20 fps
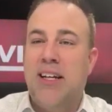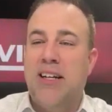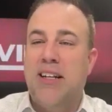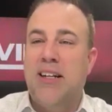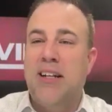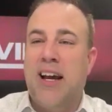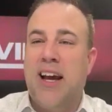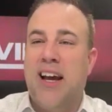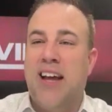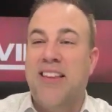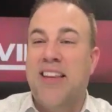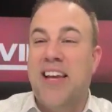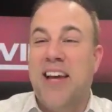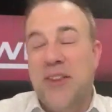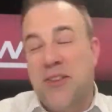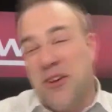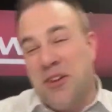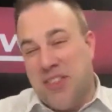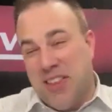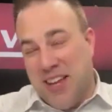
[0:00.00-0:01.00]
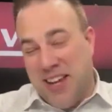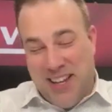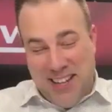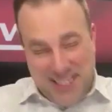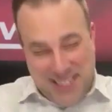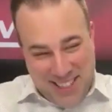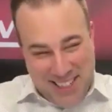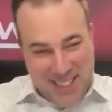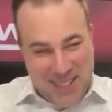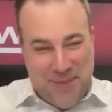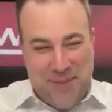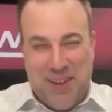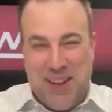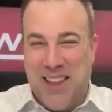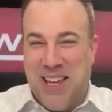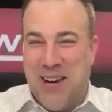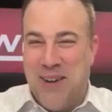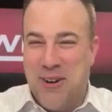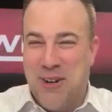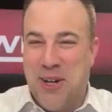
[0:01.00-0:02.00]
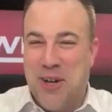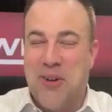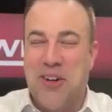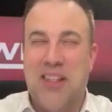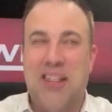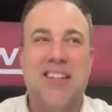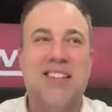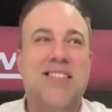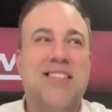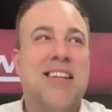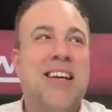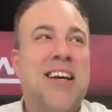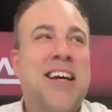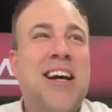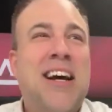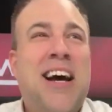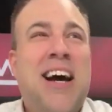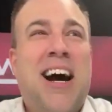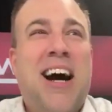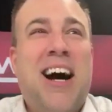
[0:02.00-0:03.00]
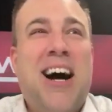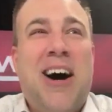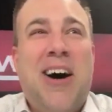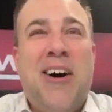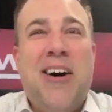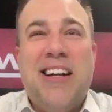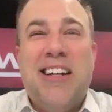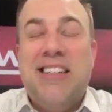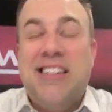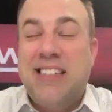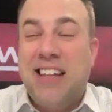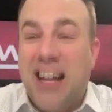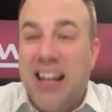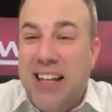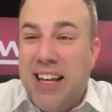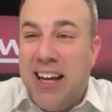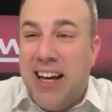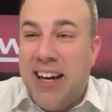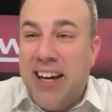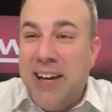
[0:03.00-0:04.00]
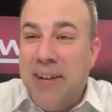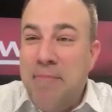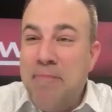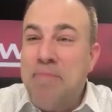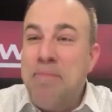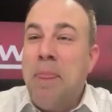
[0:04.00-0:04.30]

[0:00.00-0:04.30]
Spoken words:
And the other thing is, and it's funny that we're doing this on a Sunday.